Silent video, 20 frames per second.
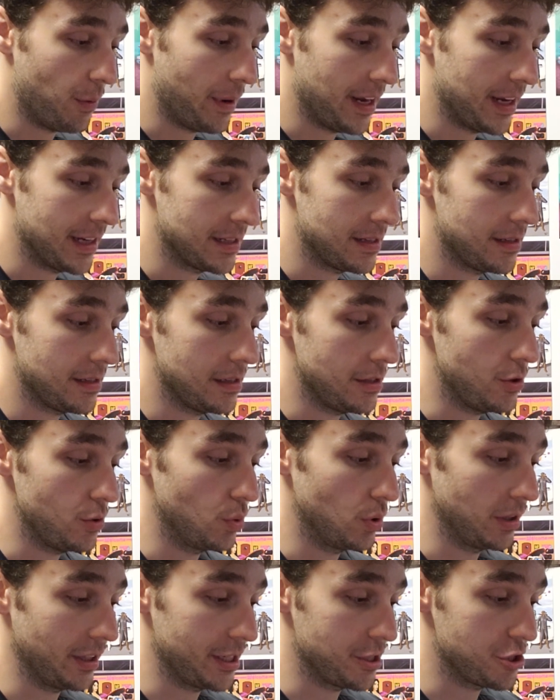way you
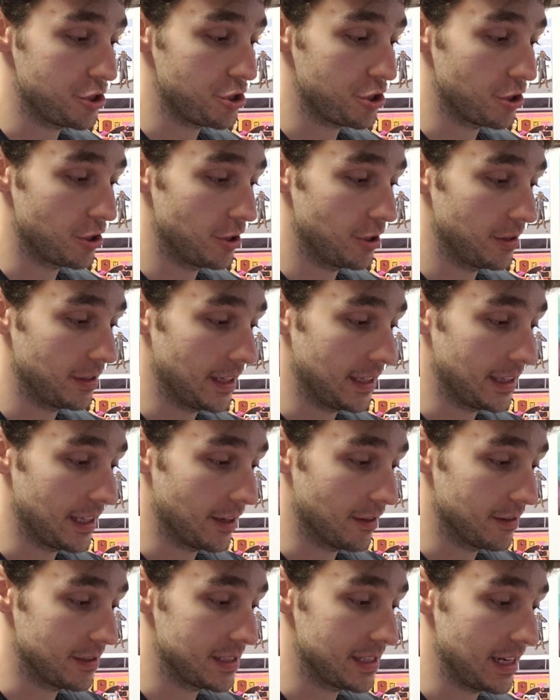will ensure that
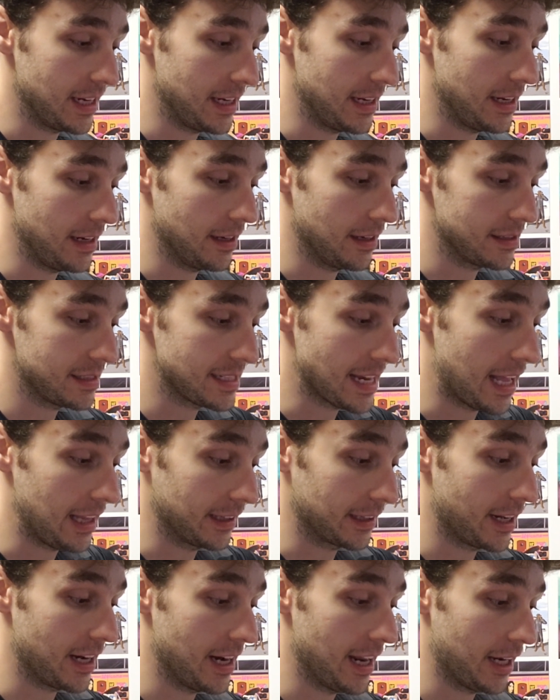there is a
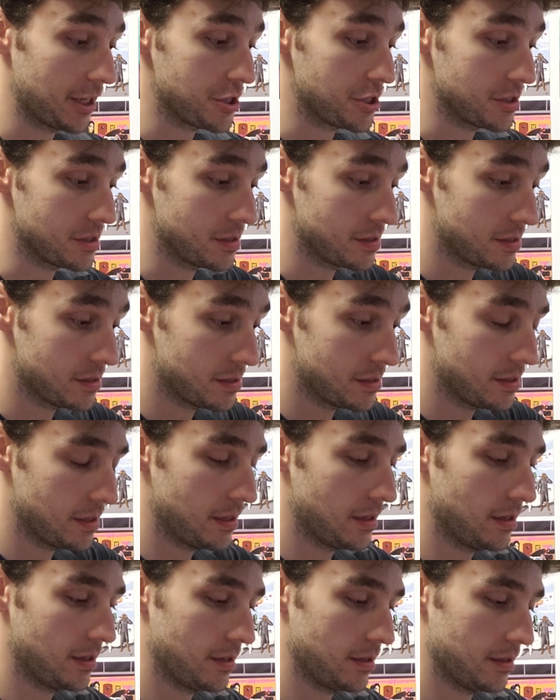solid connection.
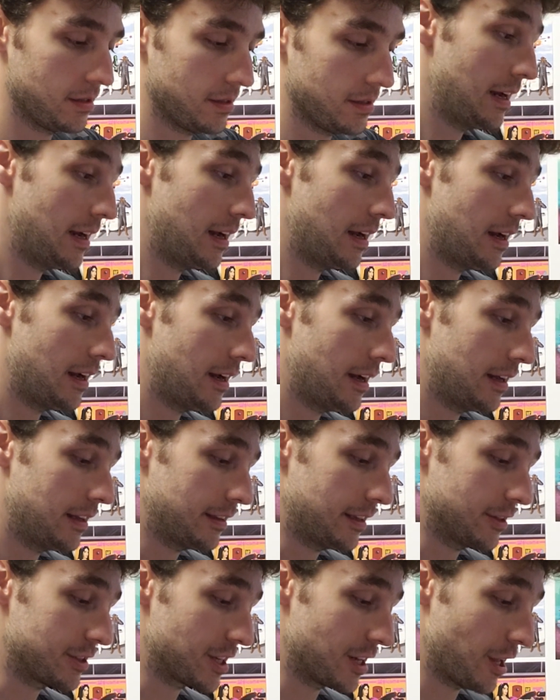
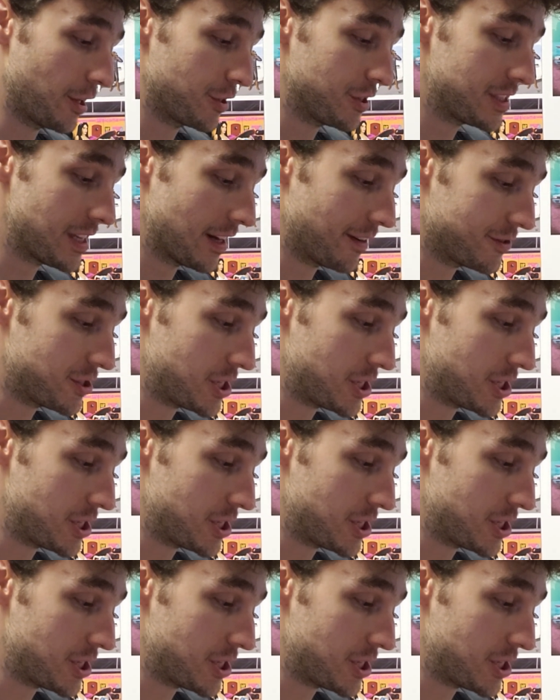There's another set of